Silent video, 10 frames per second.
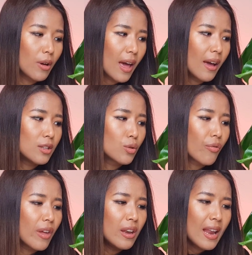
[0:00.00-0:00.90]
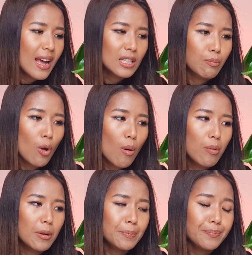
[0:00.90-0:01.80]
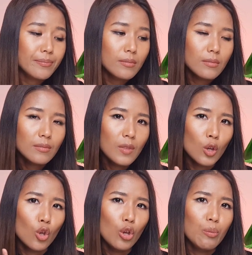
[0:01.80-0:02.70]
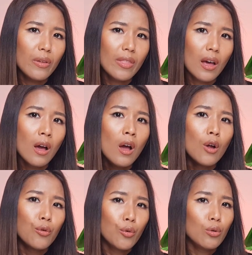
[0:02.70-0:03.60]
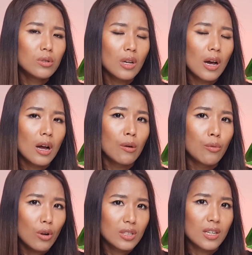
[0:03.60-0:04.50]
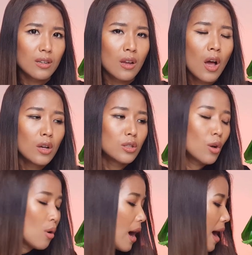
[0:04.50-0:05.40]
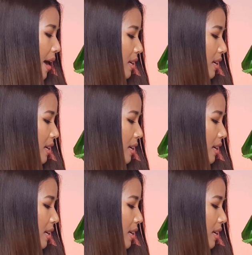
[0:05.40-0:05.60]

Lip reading: Okay, so the next problem could be the root rotten. So I